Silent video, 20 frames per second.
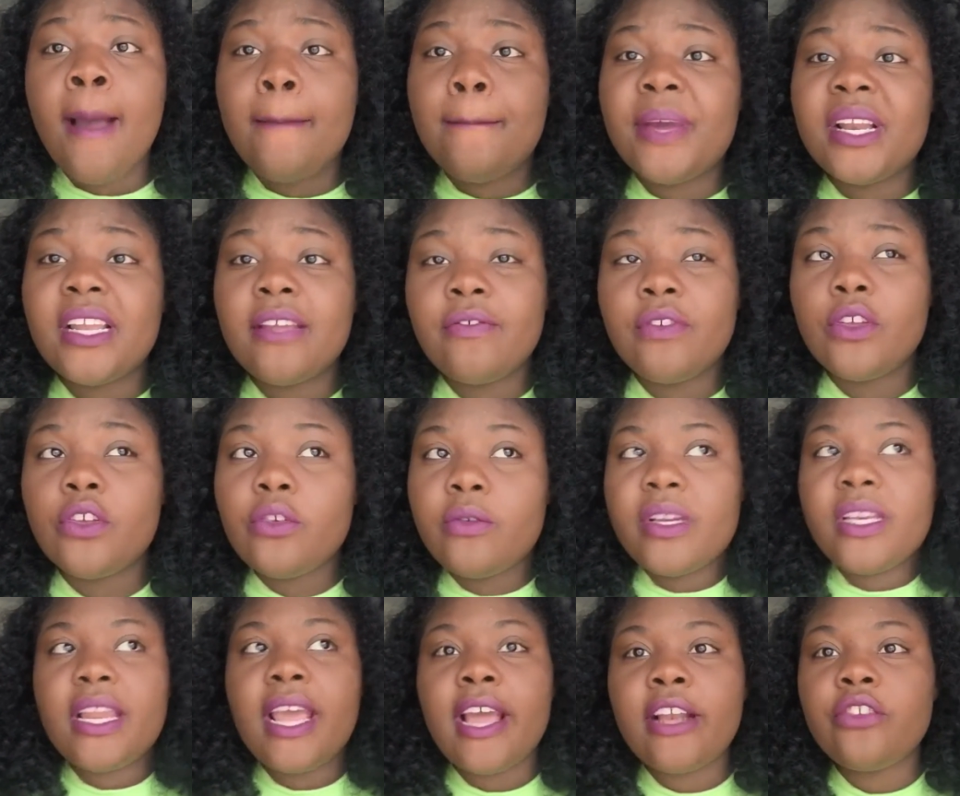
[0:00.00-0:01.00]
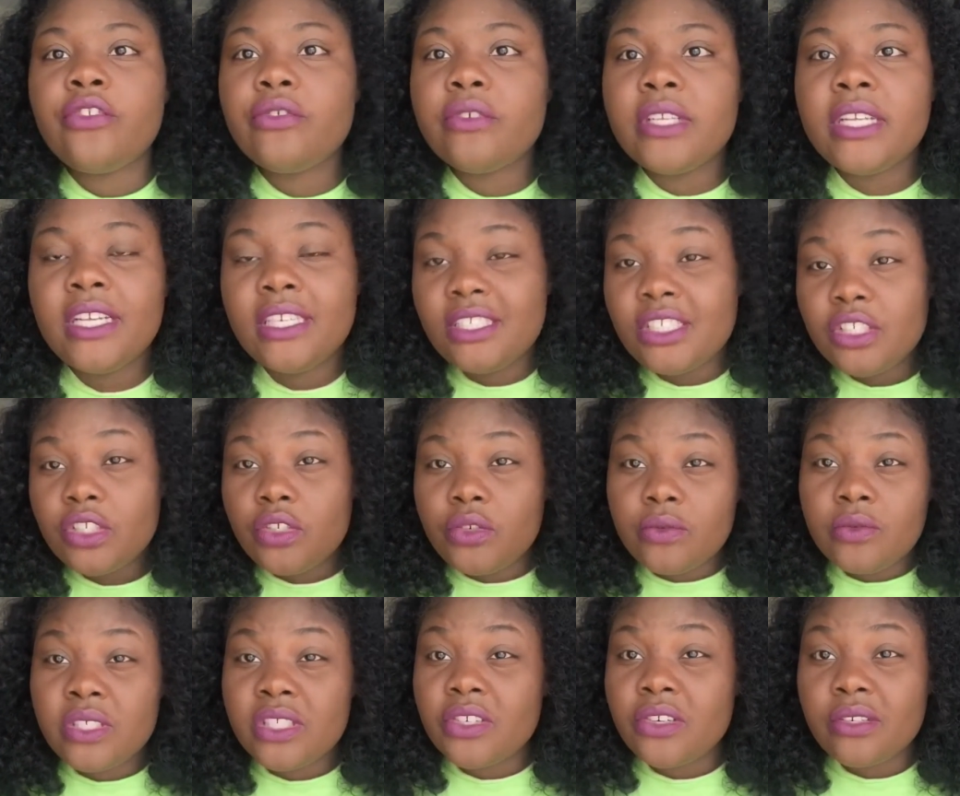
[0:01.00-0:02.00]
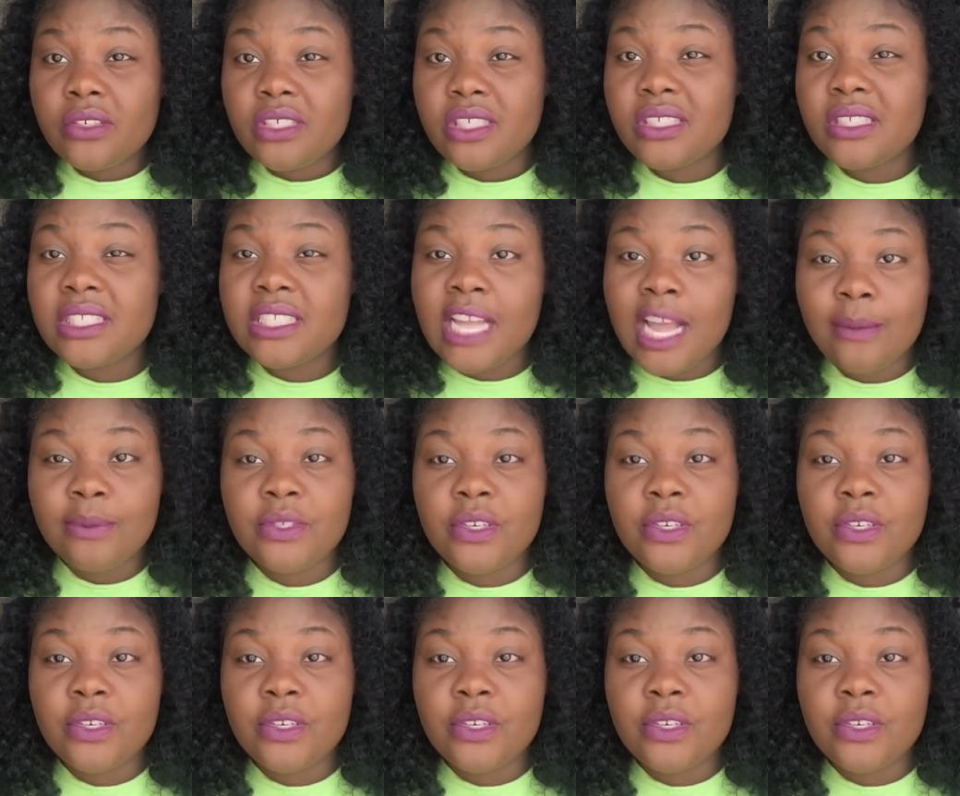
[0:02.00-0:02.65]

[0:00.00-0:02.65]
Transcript: but if you do it naturally and just do certain just stop